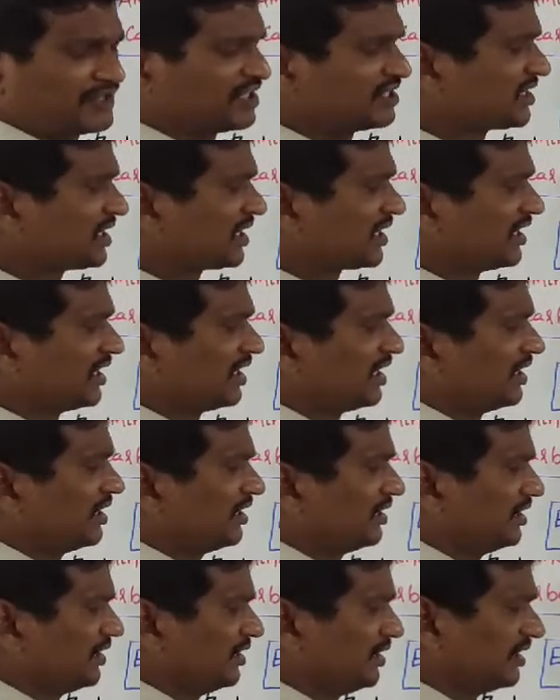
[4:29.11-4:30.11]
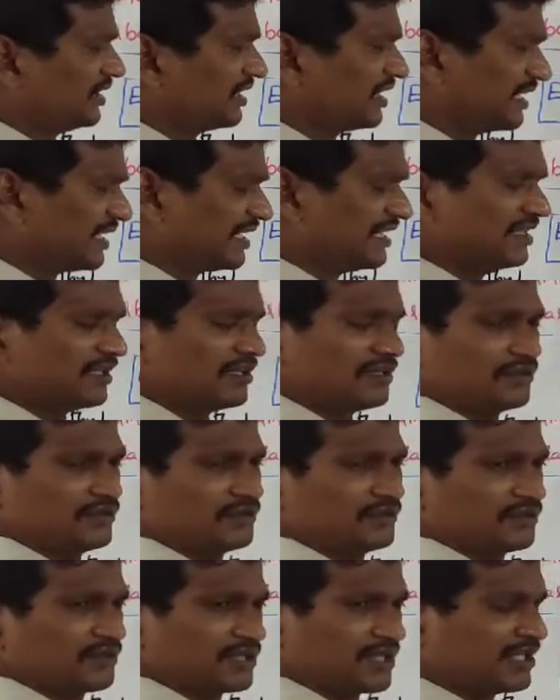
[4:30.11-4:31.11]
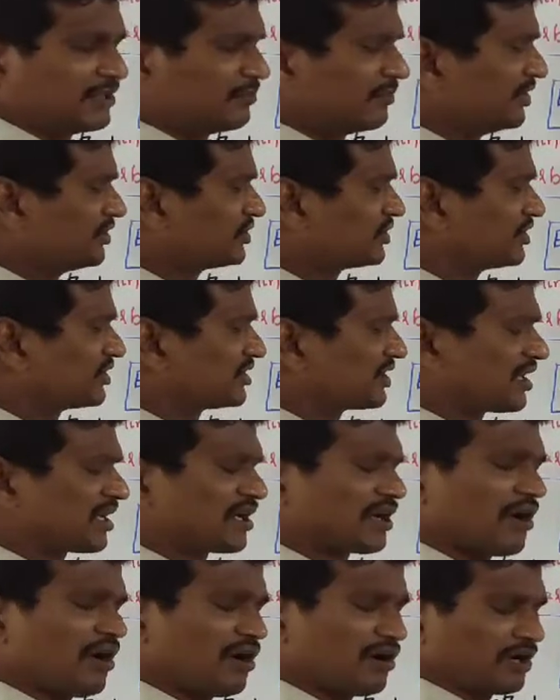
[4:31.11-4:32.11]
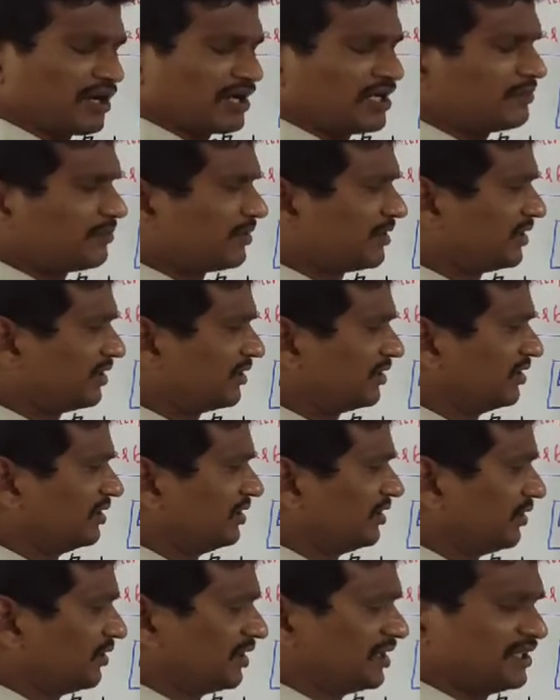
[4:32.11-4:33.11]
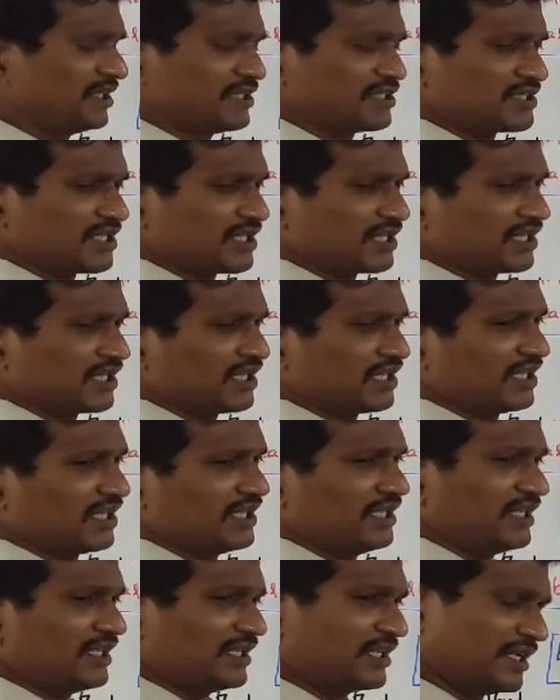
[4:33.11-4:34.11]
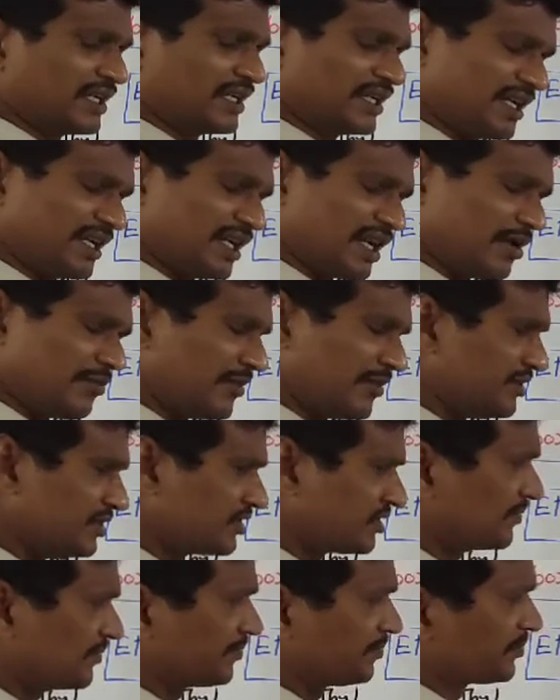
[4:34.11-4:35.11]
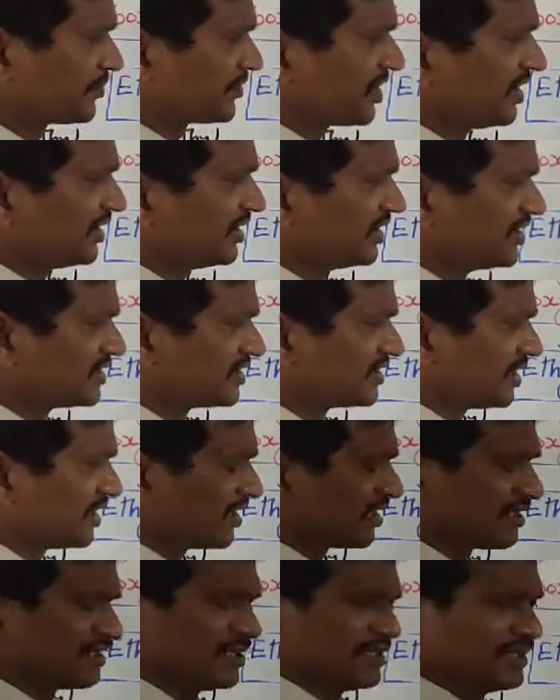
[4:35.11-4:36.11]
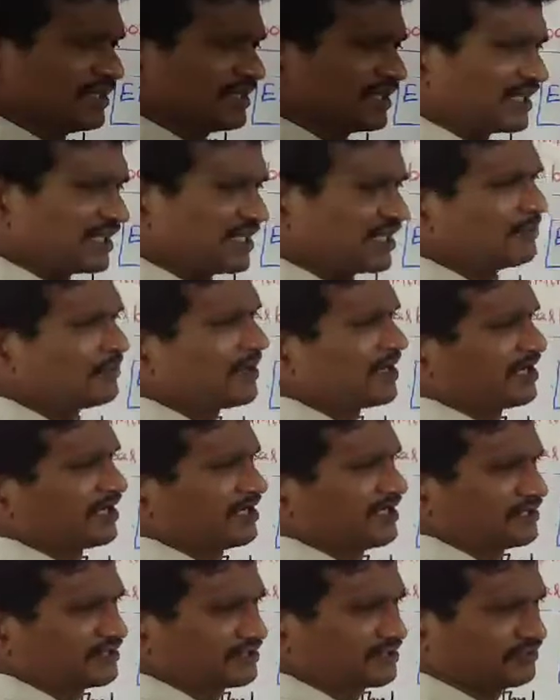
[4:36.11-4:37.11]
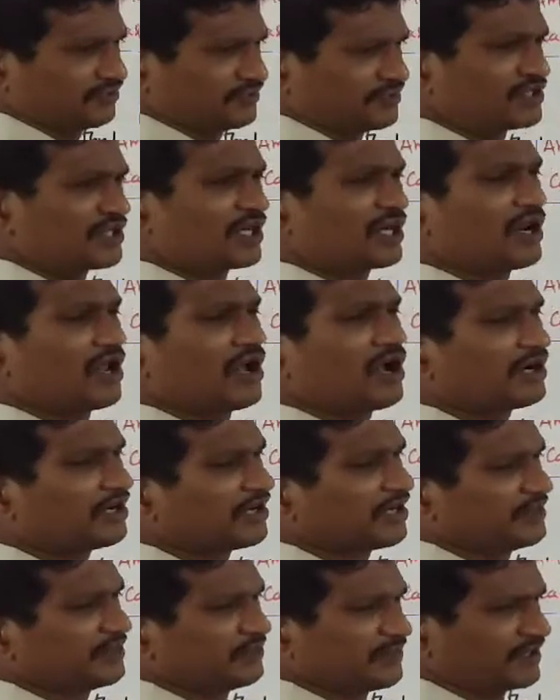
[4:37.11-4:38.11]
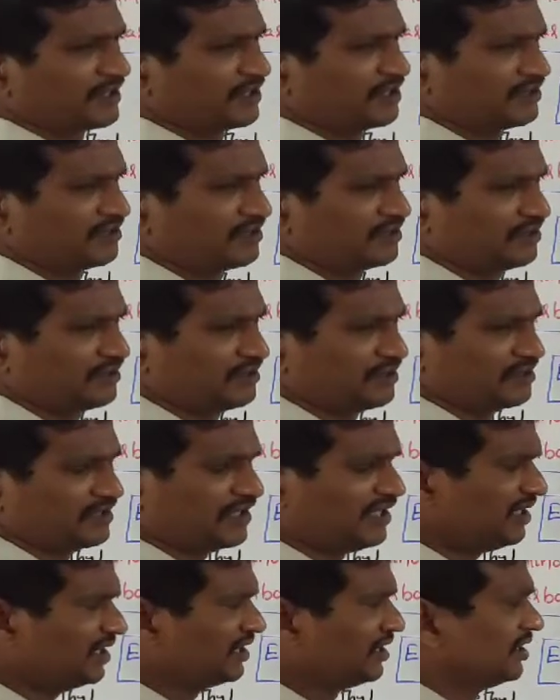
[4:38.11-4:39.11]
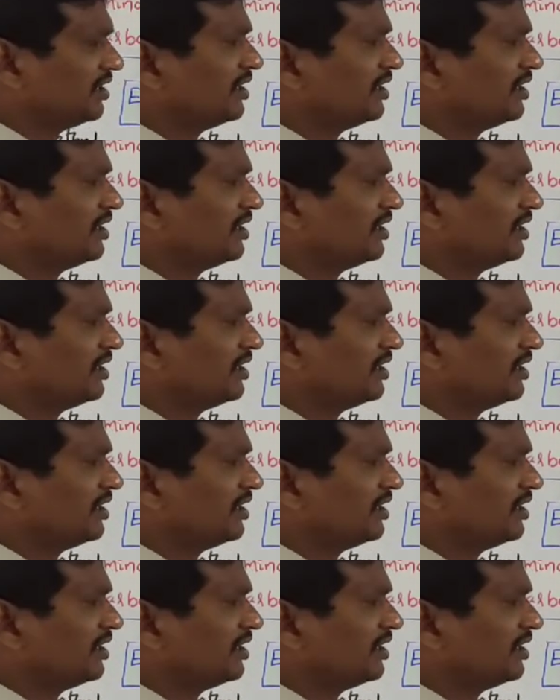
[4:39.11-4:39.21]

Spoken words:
These are the green. Green means these are not ripened. These are the green lemons and these are green bananas which are not ripened. Right?